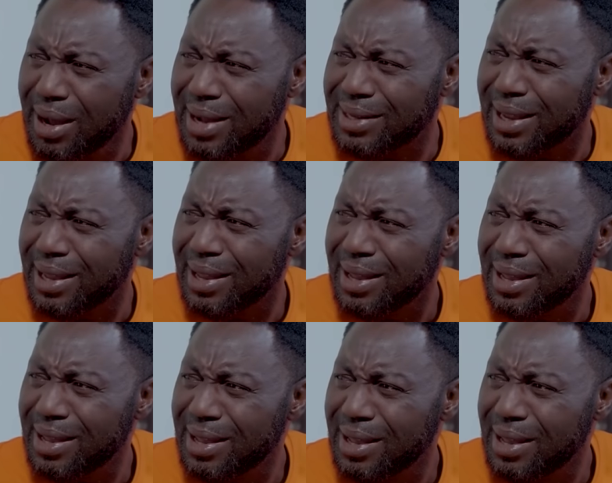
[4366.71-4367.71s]
Ada?
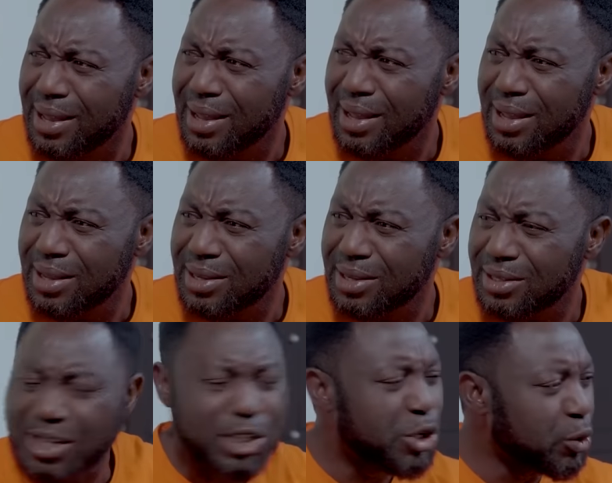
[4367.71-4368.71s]
Eh?
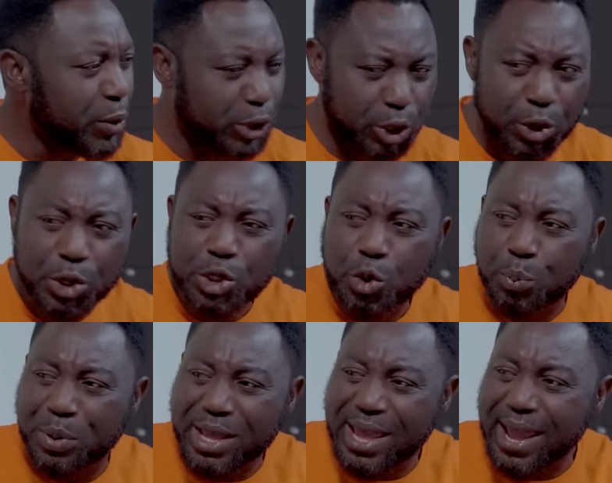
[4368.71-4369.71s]
Since you returned, you'll
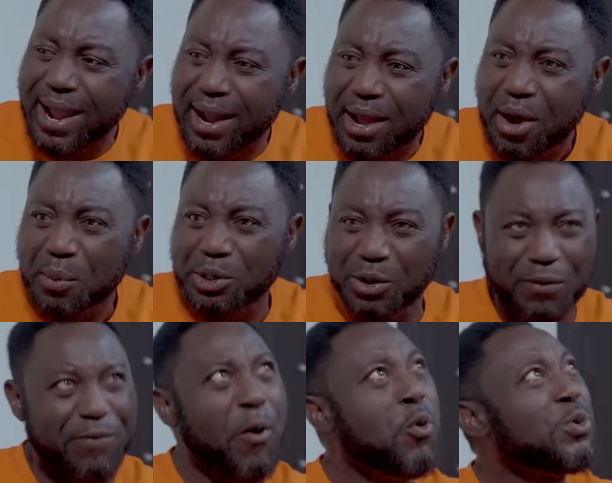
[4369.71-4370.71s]
be here with your
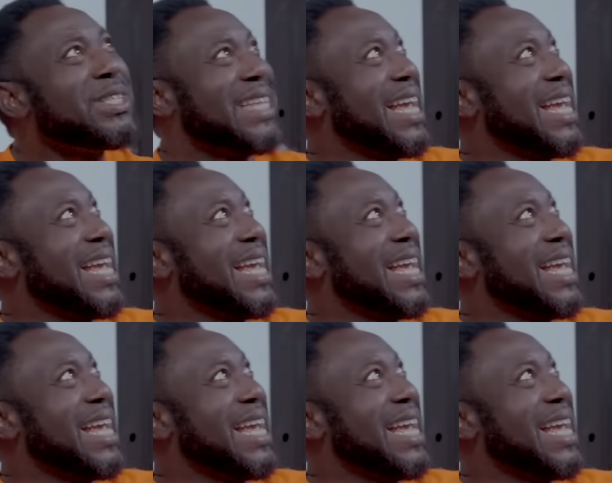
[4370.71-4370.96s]
phone,